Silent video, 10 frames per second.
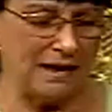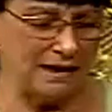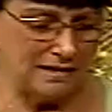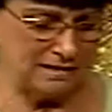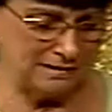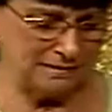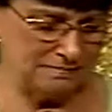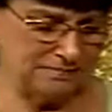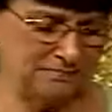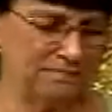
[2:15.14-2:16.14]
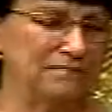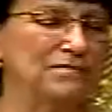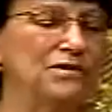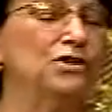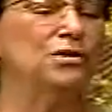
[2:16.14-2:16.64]
uh,
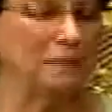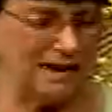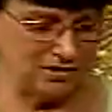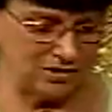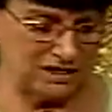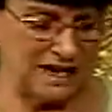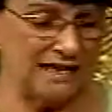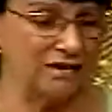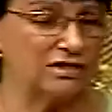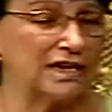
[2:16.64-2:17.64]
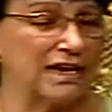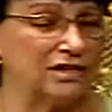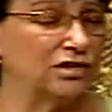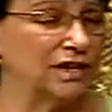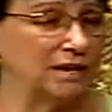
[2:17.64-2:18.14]
youth pastor standing there
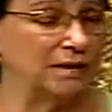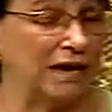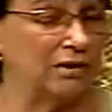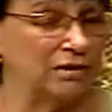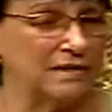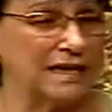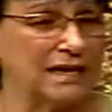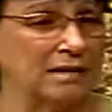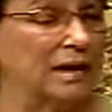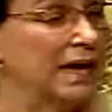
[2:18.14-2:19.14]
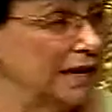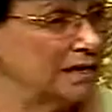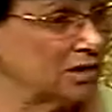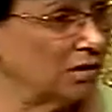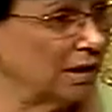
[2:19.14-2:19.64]
saying to him, and I heard him say to him,
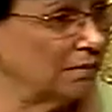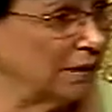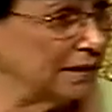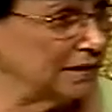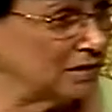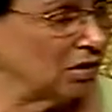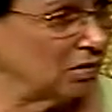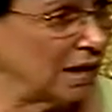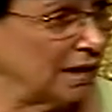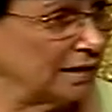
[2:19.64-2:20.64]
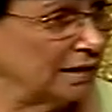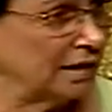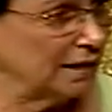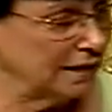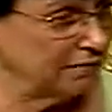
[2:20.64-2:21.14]
It's all right, bud, it's all right.
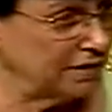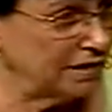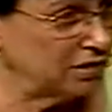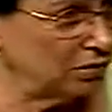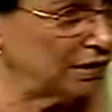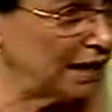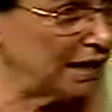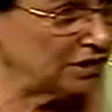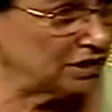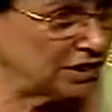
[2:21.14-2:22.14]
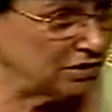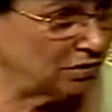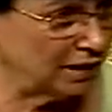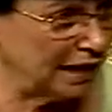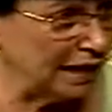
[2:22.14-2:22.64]
Everything's okay. She's
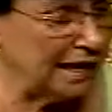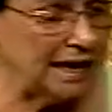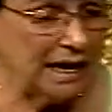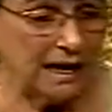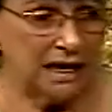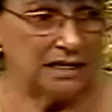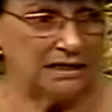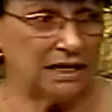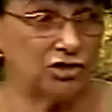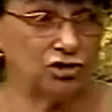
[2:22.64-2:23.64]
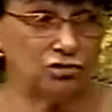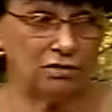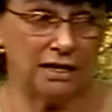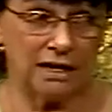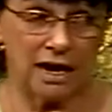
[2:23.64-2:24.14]
okay. He uh. says, You
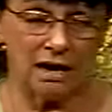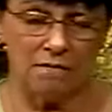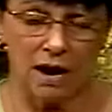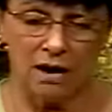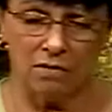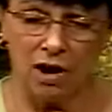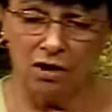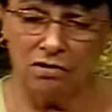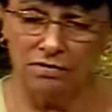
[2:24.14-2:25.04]
get out of my road.